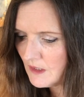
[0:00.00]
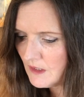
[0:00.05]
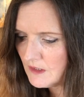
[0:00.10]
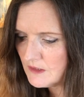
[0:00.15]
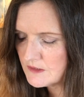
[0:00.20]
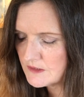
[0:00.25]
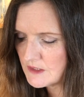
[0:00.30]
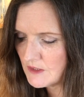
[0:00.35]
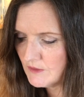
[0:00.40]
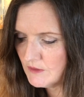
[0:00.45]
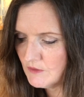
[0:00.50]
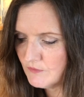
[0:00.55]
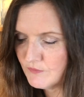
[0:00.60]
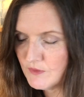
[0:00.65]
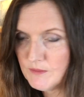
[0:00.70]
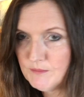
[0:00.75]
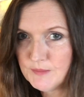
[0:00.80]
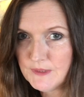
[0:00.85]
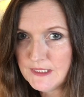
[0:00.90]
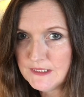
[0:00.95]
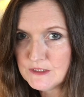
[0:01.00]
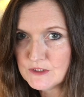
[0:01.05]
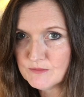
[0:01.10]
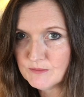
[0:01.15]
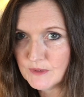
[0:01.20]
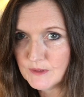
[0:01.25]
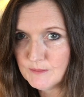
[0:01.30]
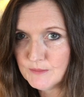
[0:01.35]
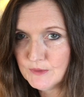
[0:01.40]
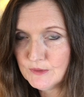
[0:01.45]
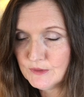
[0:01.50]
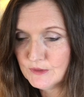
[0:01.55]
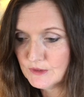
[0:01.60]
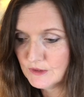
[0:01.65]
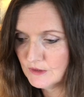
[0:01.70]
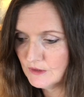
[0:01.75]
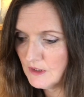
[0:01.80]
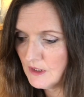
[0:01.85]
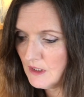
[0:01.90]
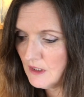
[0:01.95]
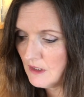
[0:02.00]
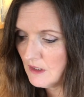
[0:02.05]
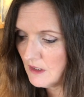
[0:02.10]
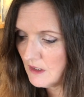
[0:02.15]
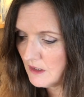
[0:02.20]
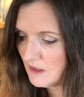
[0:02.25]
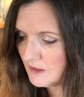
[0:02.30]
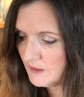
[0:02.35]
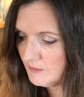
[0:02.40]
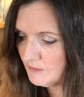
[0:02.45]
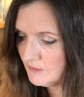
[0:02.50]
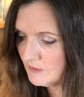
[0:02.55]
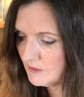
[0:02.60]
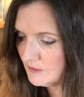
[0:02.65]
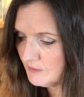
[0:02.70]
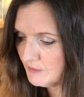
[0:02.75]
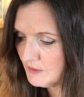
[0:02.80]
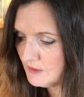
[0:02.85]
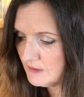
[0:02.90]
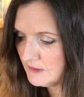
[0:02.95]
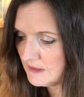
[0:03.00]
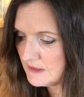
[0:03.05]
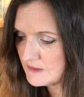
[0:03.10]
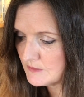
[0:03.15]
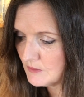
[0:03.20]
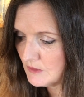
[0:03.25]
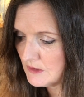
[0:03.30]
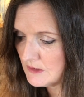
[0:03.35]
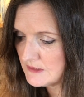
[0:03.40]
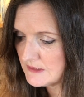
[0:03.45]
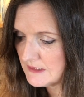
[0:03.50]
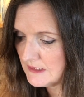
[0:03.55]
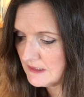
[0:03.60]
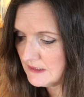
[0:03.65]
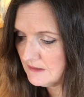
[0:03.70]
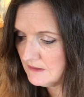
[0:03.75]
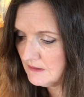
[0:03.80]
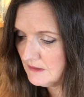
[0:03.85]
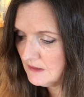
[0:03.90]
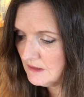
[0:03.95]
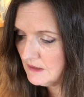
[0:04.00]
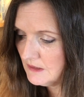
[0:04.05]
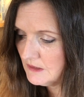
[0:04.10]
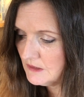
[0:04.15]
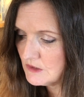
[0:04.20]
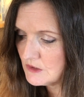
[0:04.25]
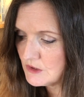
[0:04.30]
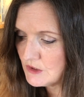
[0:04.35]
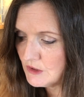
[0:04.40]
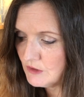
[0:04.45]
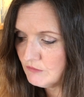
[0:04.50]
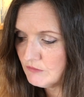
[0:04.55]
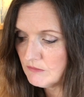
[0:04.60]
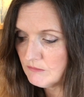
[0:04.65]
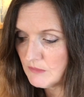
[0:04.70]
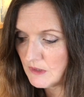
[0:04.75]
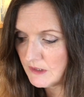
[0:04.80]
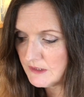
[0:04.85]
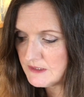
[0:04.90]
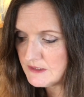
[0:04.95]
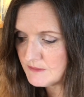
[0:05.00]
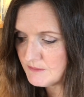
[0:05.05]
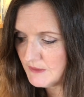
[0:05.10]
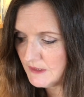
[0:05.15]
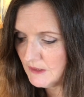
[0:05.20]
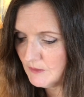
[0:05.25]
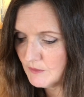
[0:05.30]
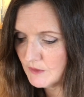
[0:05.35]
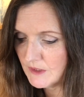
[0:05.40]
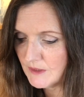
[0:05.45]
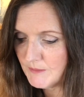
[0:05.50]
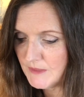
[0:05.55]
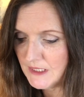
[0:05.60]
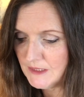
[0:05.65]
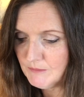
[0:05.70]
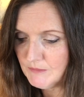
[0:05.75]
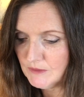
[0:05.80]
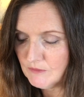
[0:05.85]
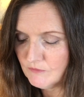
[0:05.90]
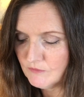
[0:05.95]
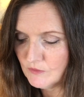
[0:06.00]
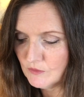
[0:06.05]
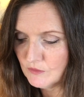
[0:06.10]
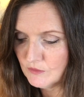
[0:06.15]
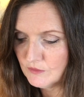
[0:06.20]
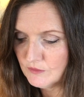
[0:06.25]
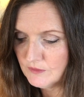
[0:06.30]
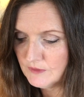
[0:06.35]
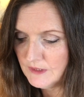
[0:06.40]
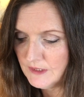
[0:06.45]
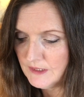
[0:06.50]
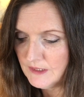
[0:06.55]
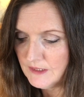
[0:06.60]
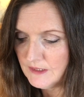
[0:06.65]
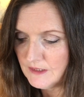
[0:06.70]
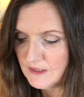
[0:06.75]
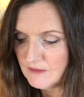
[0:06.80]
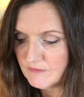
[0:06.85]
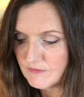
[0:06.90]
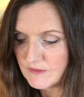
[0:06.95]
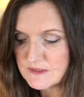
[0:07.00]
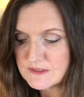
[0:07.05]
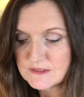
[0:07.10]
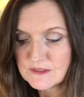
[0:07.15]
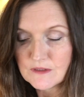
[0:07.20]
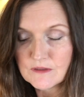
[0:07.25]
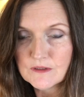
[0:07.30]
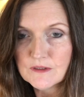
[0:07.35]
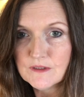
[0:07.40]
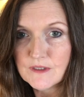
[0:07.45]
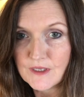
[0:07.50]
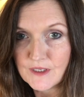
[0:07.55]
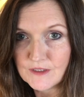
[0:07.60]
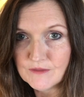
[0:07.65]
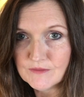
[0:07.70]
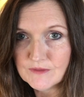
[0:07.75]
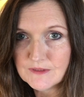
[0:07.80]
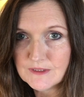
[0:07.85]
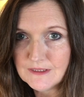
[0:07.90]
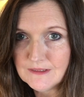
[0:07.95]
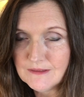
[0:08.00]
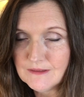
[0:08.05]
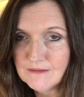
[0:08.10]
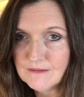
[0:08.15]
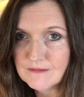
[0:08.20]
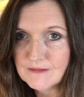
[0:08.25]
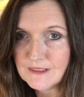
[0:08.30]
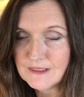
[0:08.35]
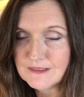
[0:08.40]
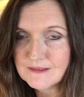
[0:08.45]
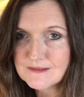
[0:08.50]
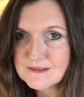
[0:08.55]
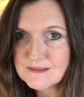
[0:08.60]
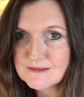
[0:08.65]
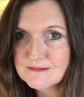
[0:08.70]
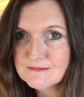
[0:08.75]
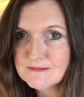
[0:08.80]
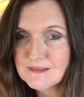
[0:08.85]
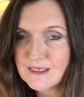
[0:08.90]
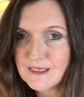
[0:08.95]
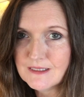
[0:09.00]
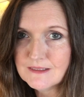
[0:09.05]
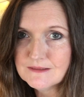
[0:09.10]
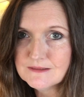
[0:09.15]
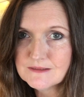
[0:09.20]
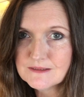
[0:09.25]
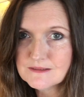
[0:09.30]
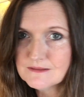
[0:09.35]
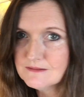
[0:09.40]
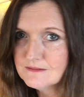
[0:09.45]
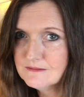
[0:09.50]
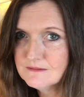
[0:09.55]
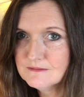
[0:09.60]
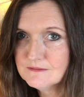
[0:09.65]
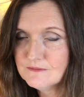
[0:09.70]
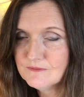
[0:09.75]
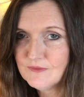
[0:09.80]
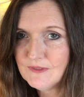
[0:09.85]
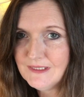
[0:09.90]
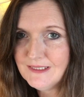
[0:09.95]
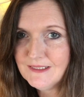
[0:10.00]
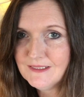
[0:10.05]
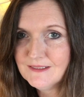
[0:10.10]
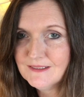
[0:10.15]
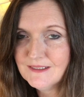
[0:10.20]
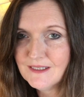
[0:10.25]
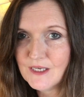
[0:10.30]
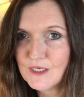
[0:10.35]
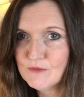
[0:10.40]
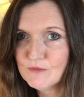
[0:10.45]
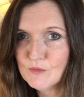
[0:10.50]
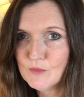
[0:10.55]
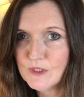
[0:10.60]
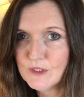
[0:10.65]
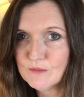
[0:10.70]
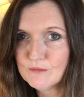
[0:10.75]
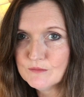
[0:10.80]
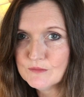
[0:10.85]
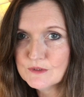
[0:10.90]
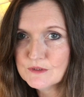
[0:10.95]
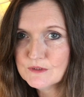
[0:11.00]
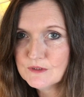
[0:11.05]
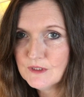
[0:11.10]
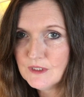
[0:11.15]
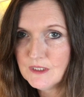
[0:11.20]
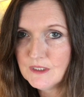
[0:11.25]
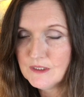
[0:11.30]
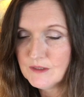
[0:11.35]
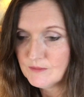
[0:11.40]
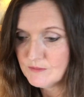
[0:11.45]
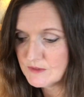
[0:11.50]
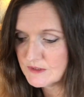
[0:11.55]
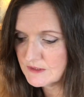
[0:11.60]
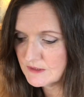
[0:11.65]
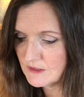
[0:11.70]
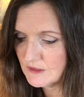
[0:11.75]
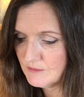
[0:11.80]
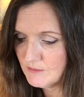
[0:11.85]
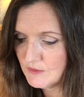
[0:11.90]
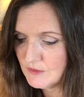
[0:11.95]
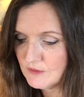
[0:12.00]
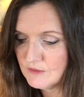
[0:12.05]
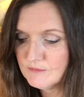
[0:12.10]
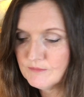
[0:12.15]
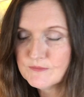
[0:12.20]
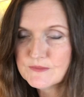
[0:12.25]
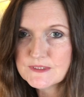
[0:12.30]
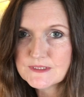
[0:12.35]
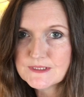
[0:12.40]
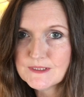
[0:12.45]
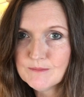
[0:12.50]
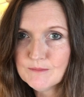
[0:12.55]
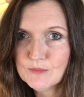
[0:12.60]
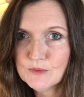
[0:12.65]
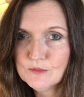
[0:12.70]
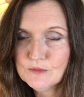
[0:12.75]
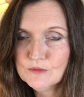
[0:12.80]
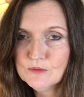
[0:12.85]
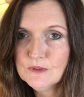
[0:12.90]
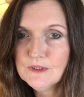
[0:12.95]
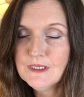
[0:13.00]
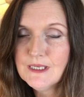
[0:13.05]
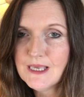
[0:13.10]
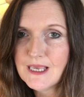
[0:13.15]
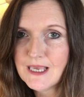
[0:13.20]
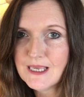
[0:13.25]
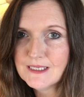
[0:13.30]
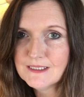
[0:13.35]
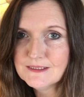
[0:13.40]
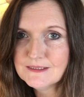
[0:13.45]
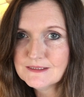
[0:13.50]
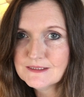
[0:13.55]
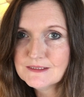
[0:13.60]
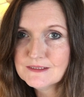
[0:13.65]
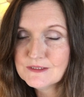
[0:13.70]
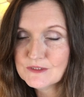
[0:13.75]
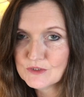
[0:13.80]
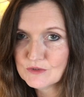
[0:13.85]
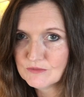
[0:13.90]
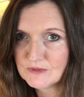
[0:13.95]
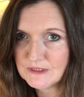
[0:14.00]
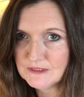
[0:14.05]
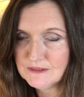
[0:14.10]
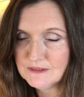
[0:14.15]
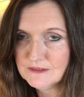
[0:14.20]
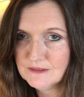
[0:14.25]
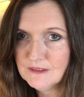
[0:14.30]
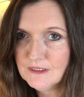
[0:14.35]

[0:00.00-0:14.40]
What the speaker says: So in the front page of my book, I'm going to put these words in to remind me what I'm aiming for if I start overthinking things and feeling overwhelmed. I'm just going to put simple and serene,